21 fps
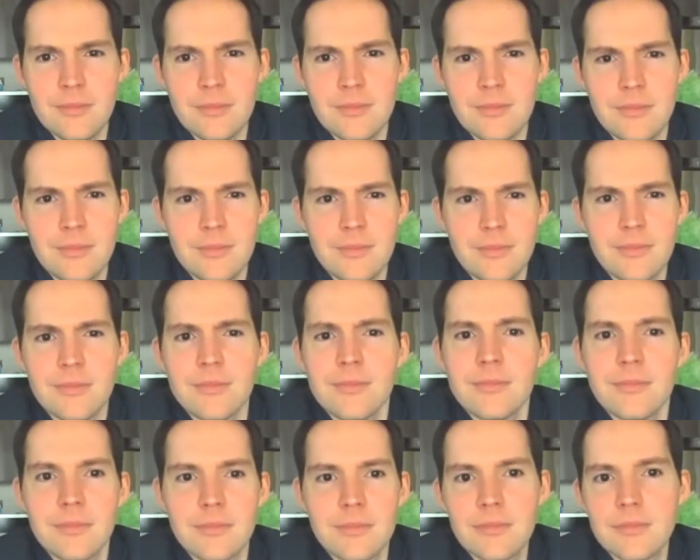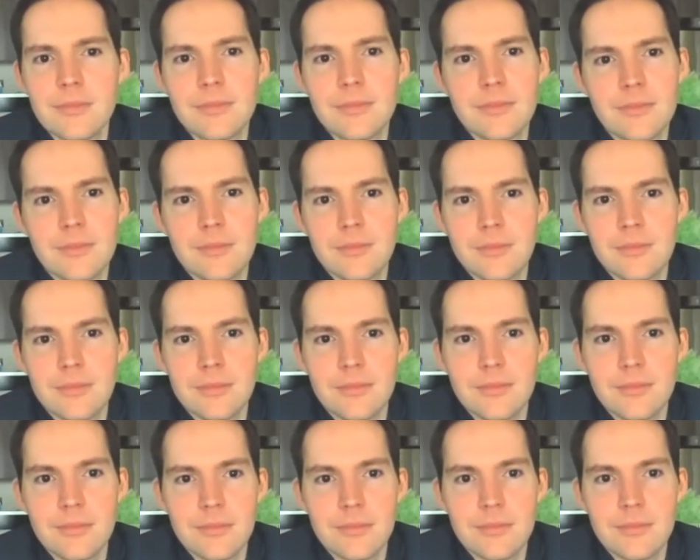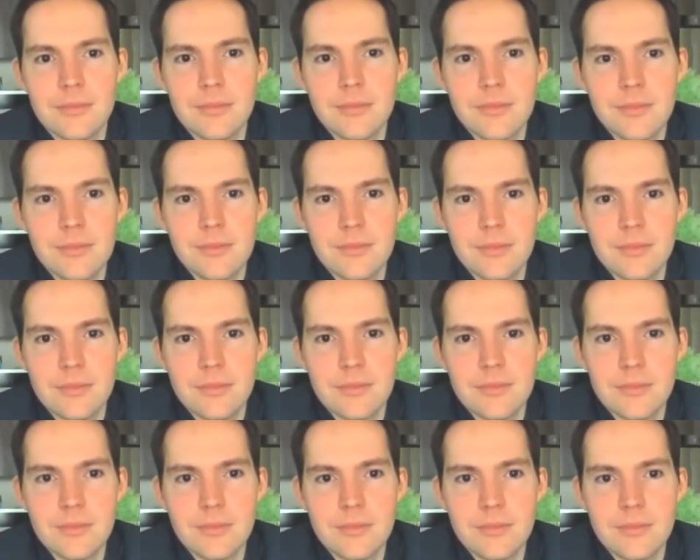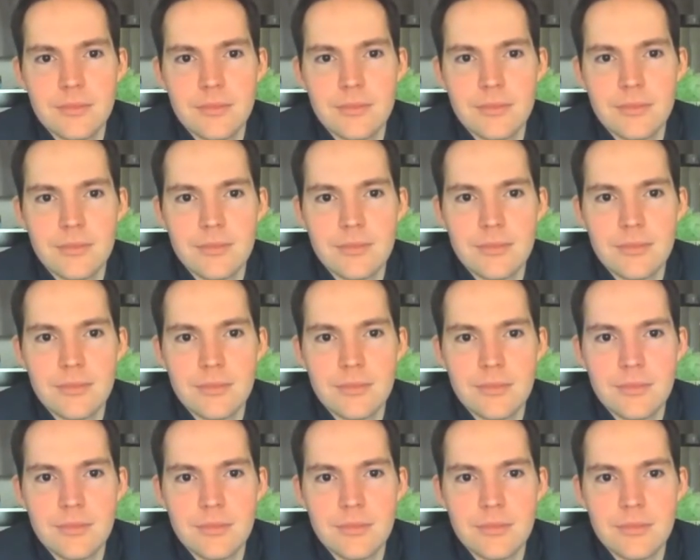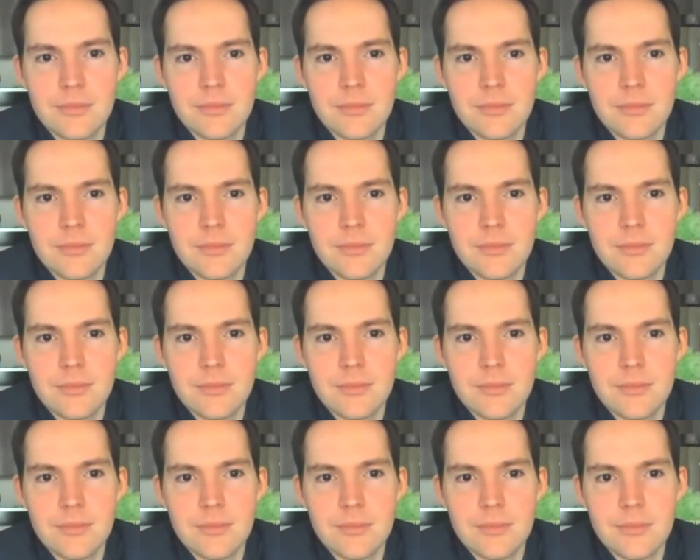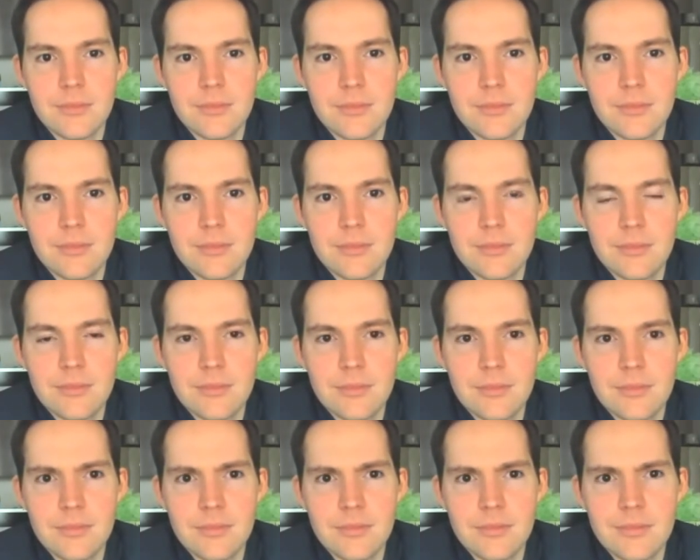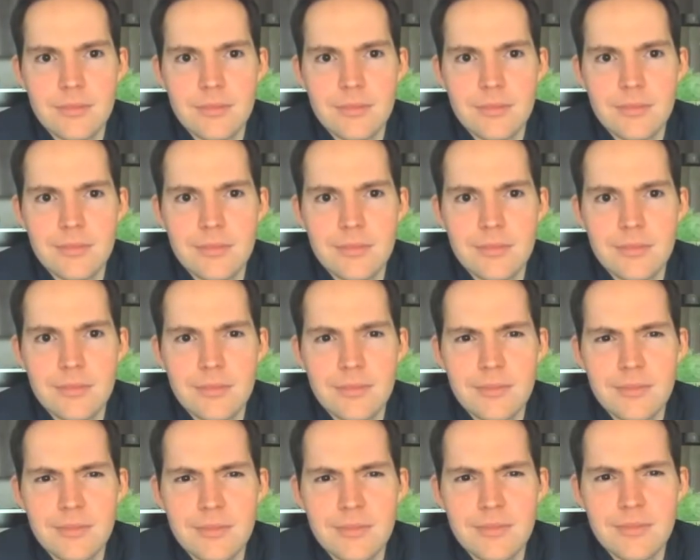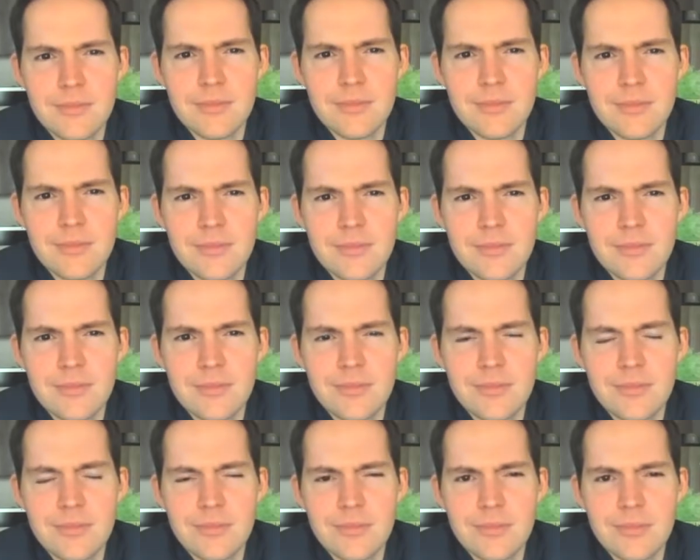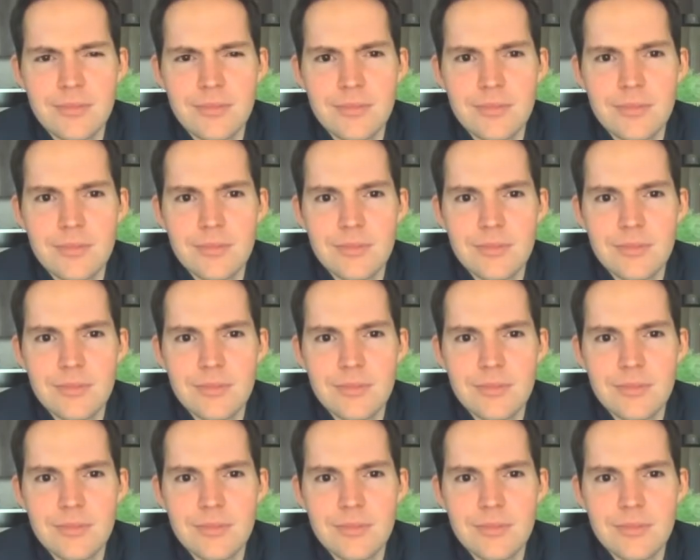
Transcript: The person shown says nothing.